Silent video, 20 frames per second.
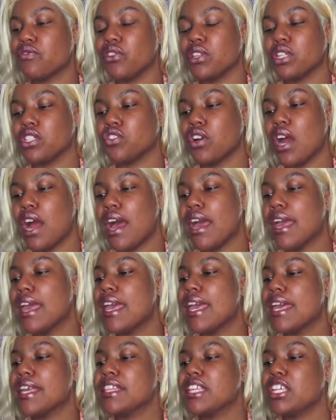fully dry.
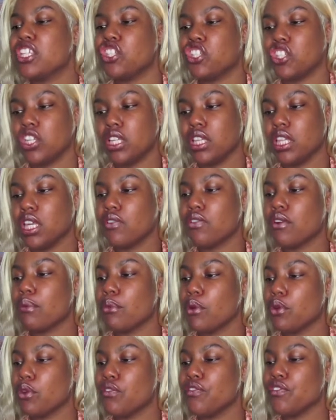Then gently
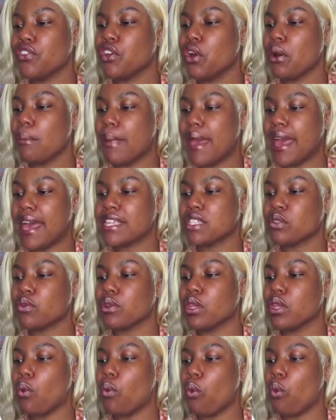remove your mask
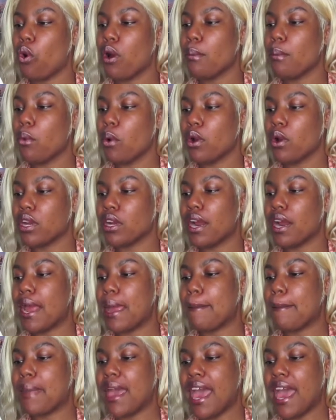with warm water
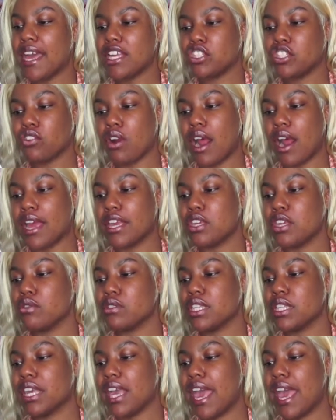and pat dry
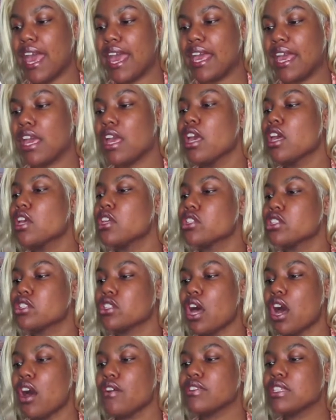using a
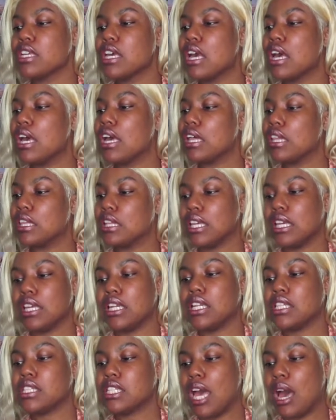soft
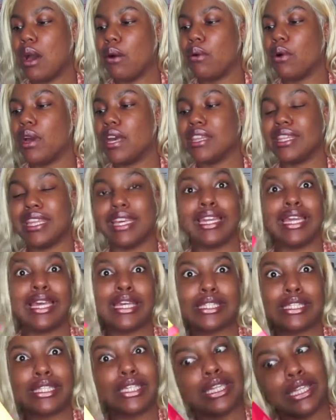clean towel and then
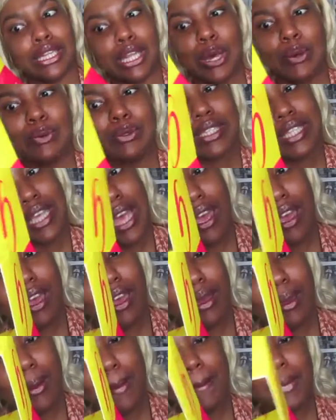it's glow
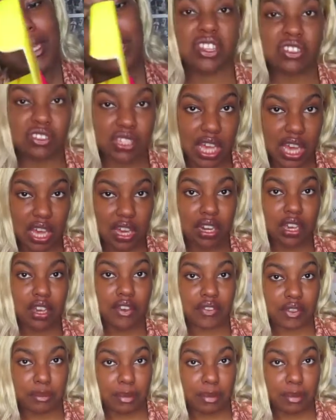time. Other side of the